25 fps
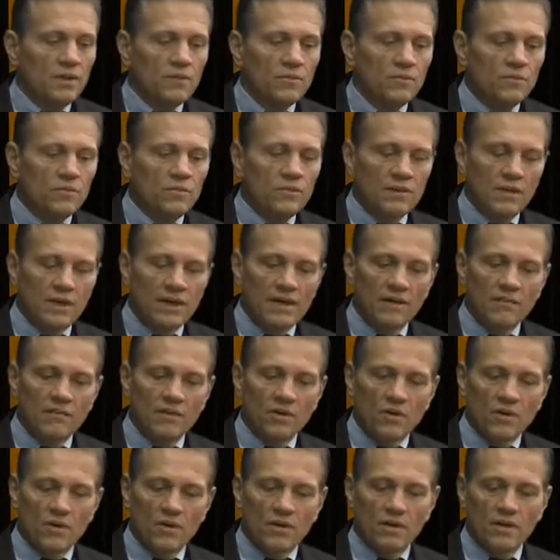We have
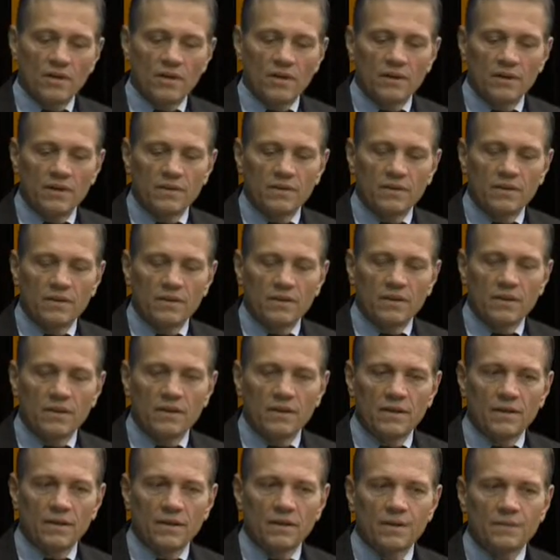
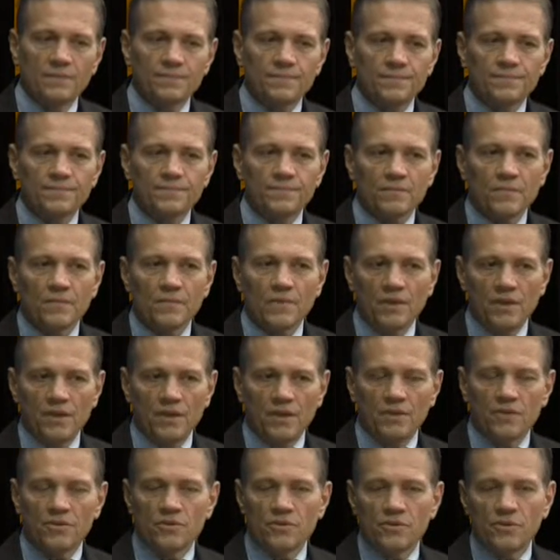
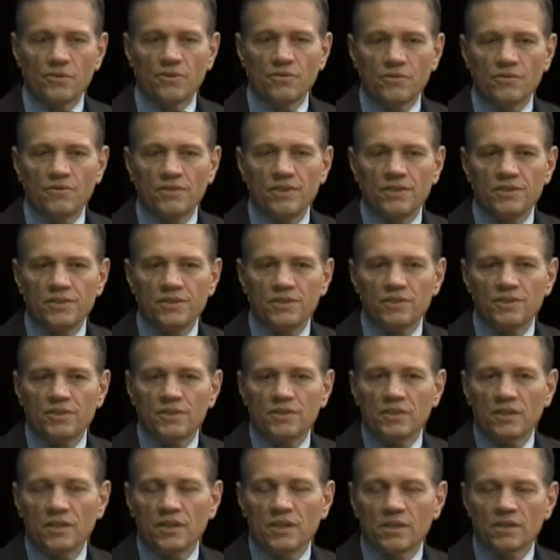the other 2
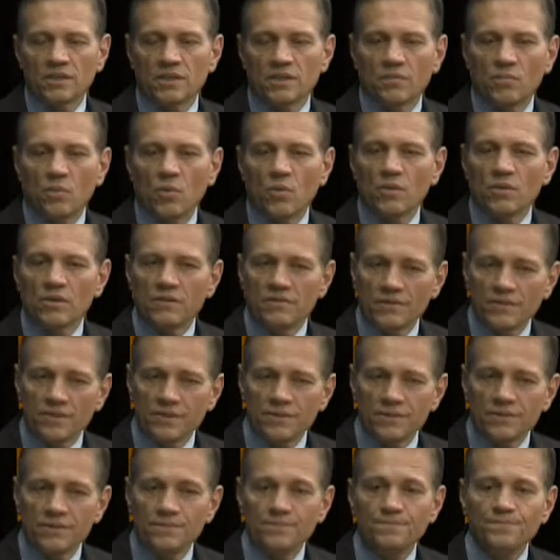divisions, Support
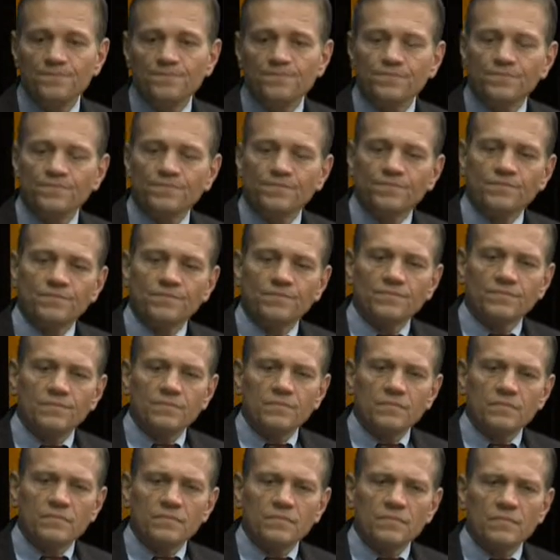Division.
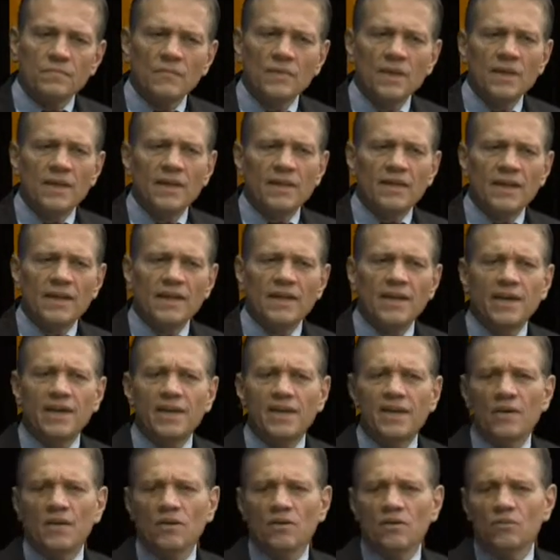They
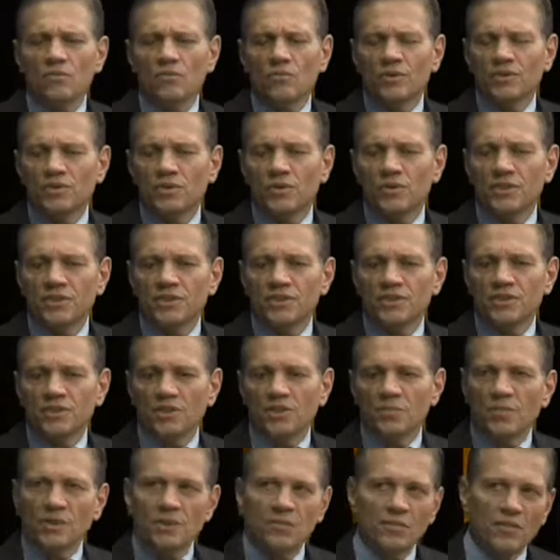take care of what
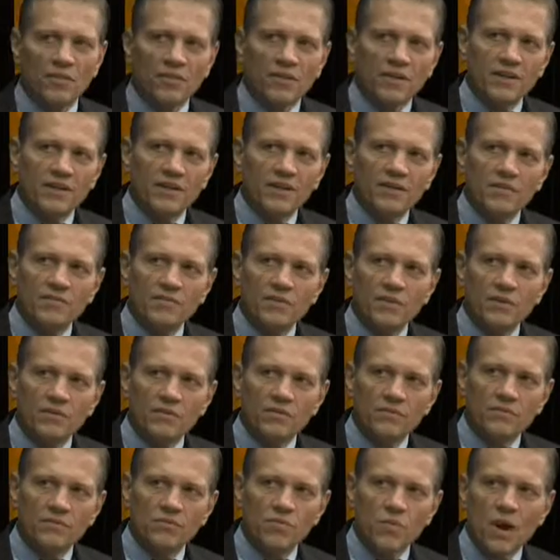traditionally people think
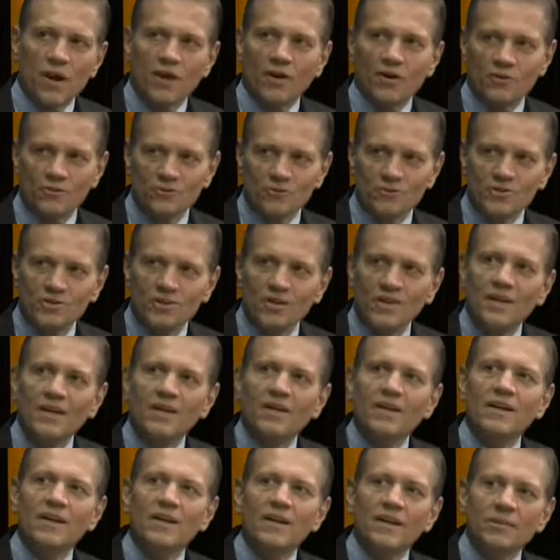of records.
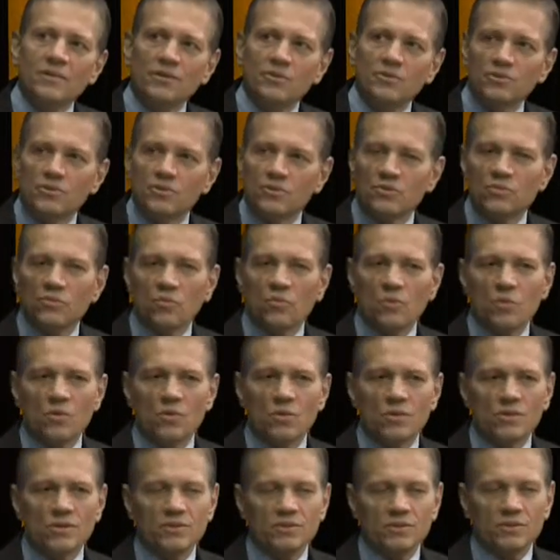Right. And those are
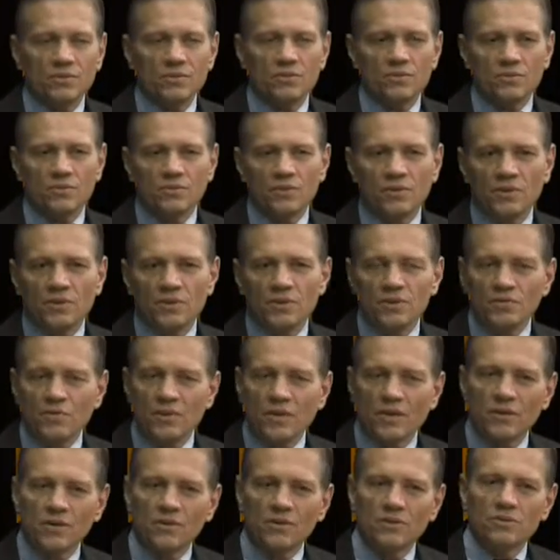warrants, those are police
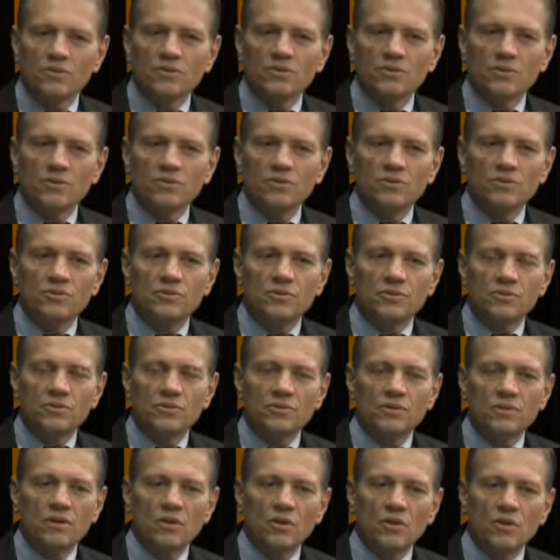records, those
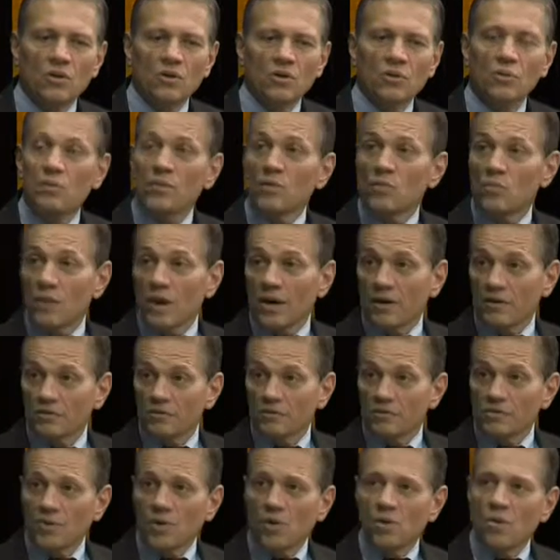are open
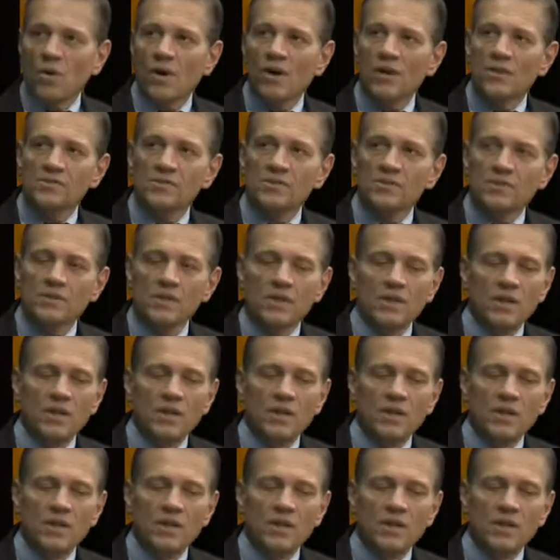records requests,